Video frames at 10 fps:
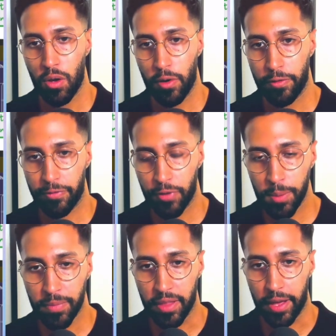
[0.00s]
From
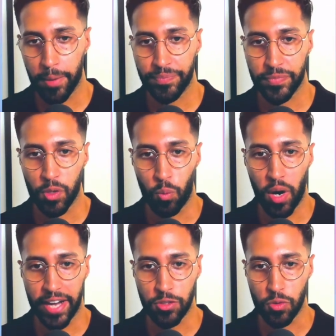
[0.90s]
there, what
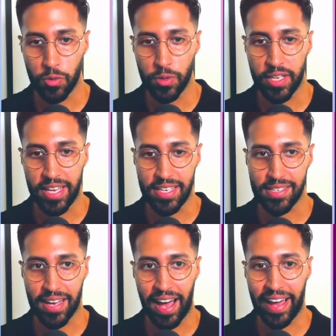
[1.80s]
I do is
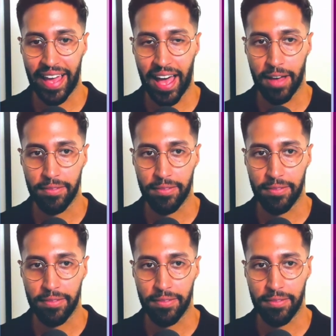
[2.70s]
I have